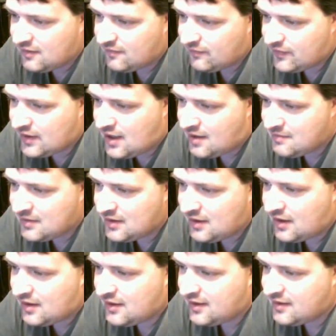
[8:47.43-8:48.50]

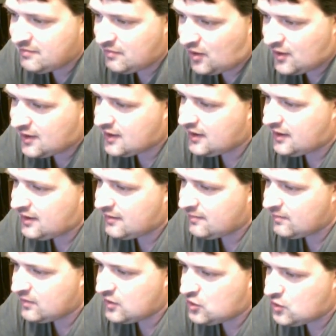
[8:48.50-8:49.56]
phenomenon in marketing,
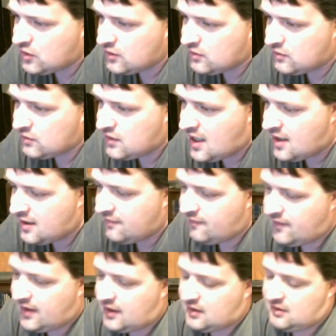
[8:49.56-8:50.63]
the trickle-down
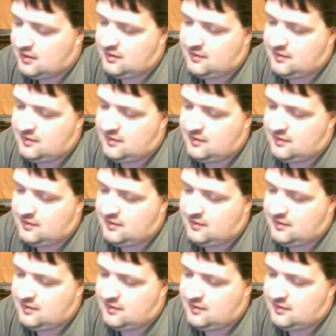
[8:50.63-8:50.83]
effect.